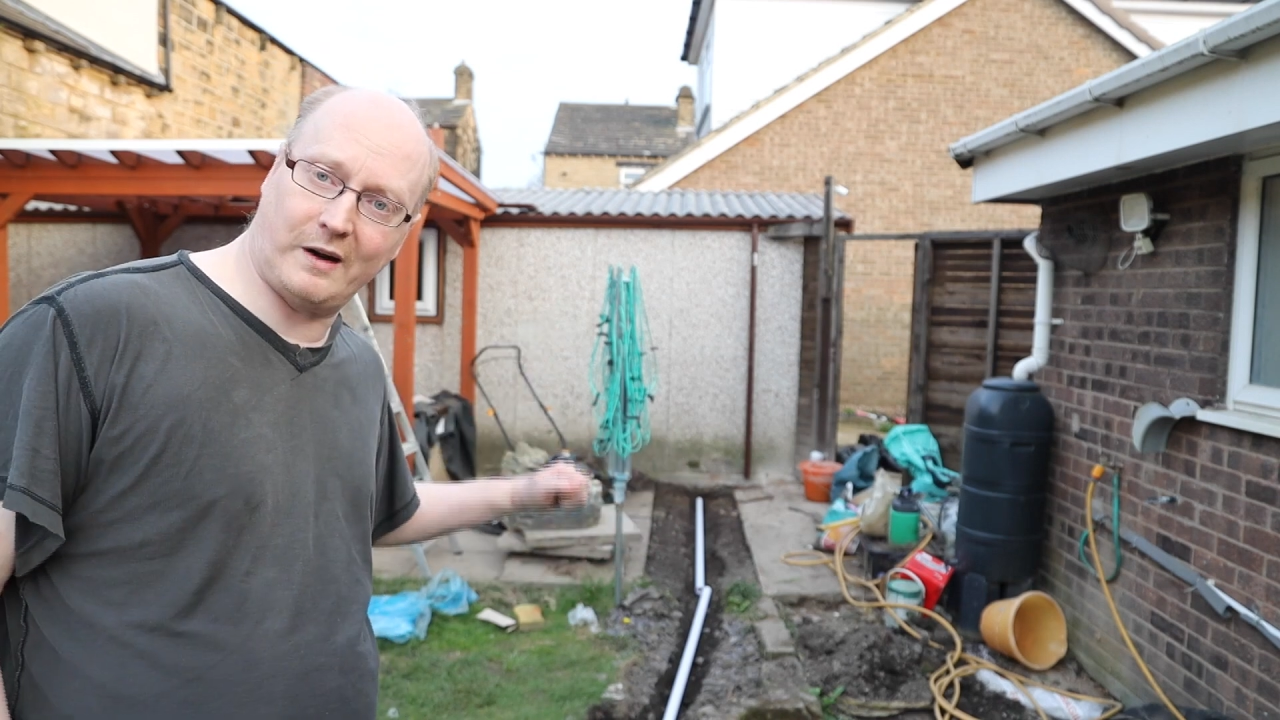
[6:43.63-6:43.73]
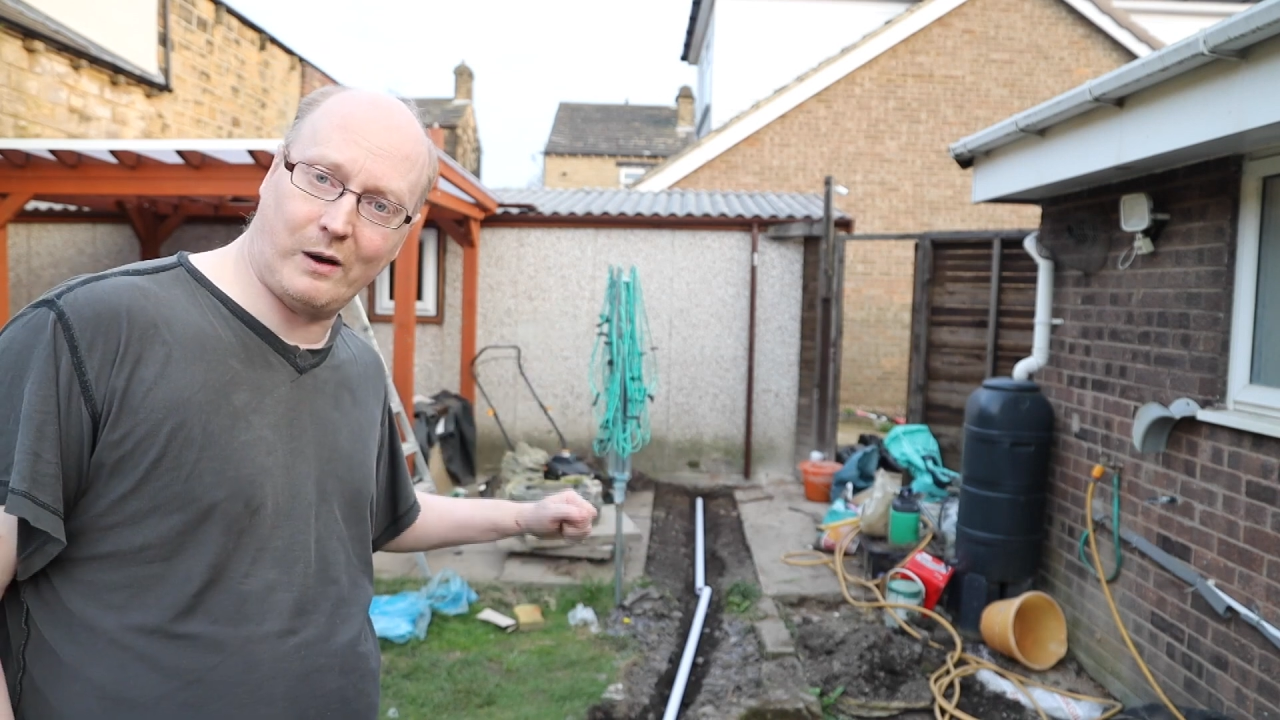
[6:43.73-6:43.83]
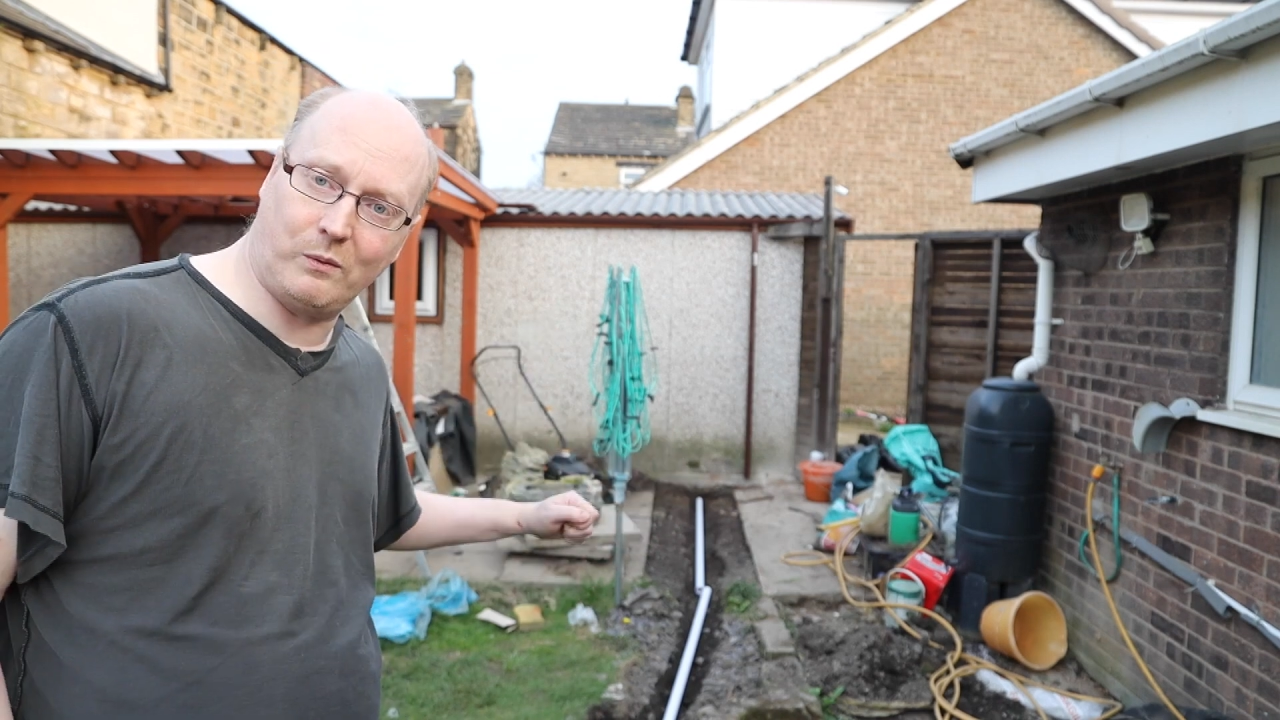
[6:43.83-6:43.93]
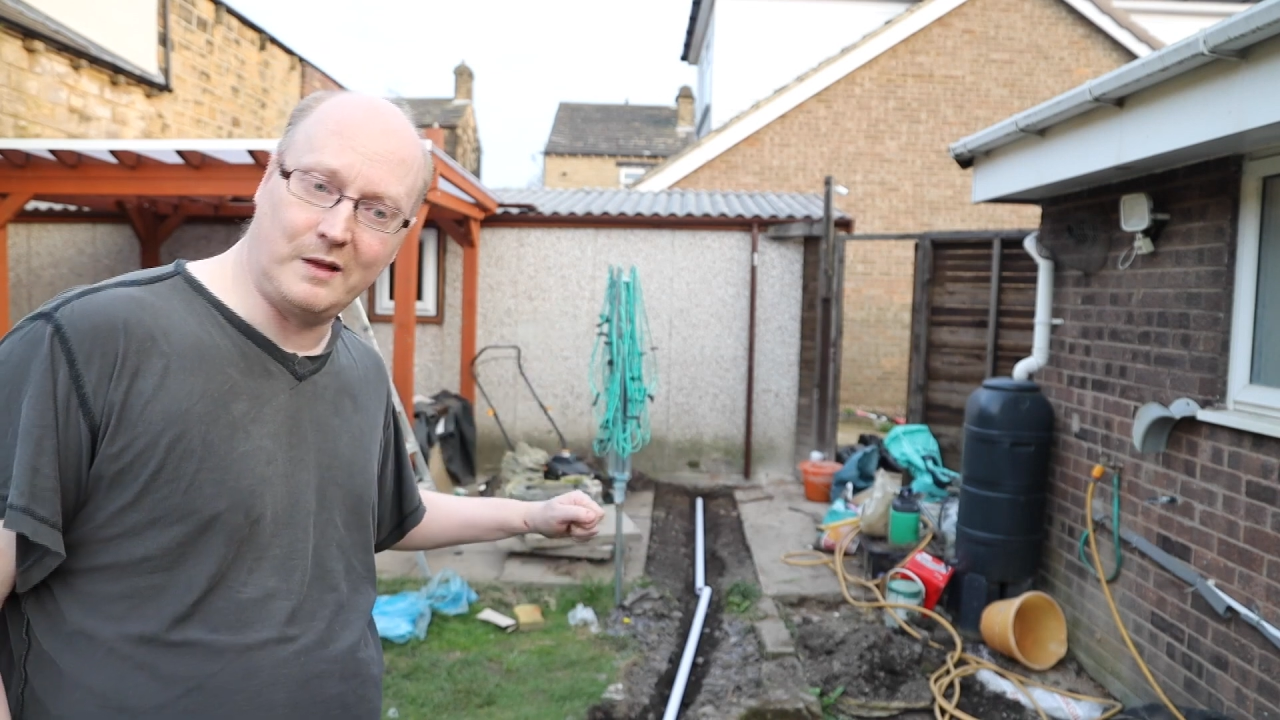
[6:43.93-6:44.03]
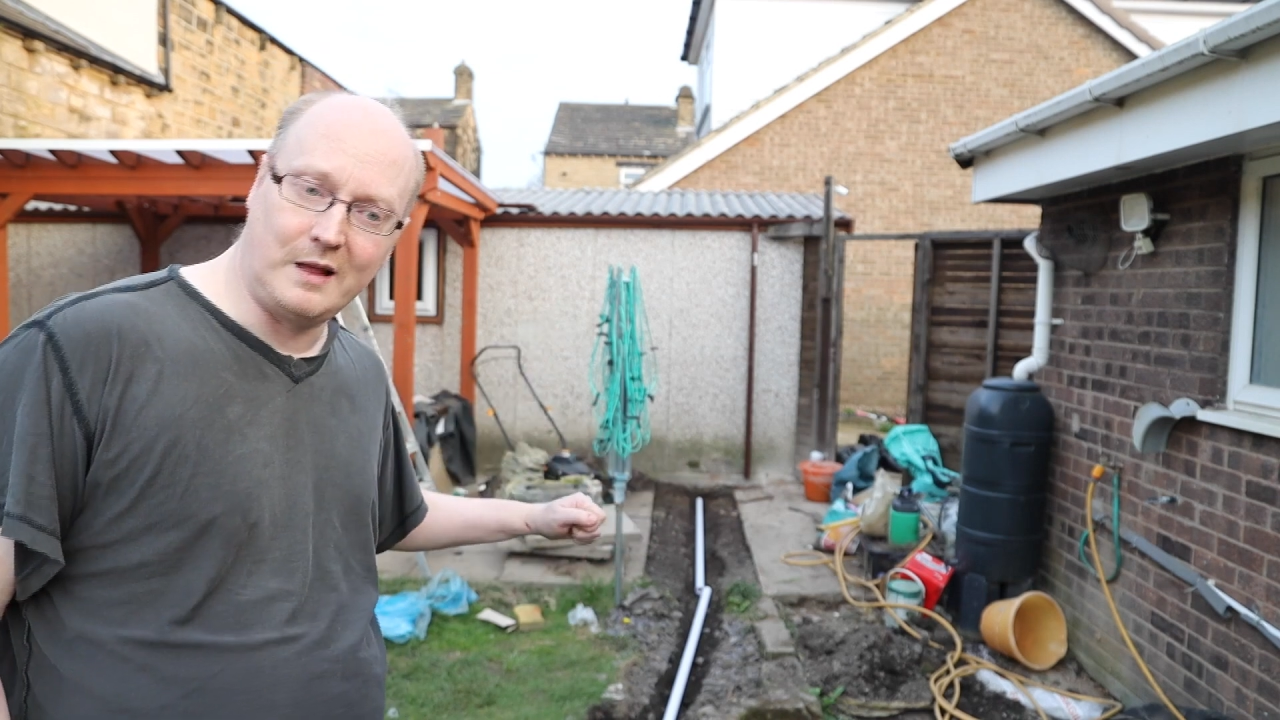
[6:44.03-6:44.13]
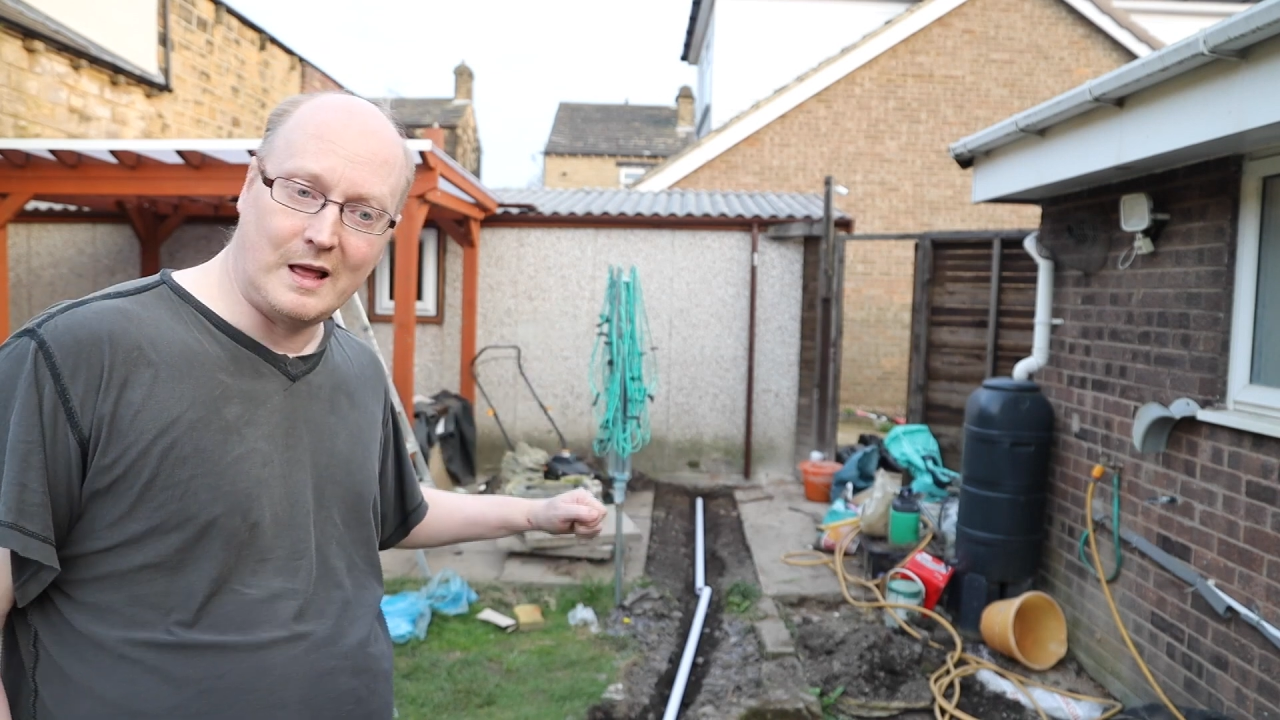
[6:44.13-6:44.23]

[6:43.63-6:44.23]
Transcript: out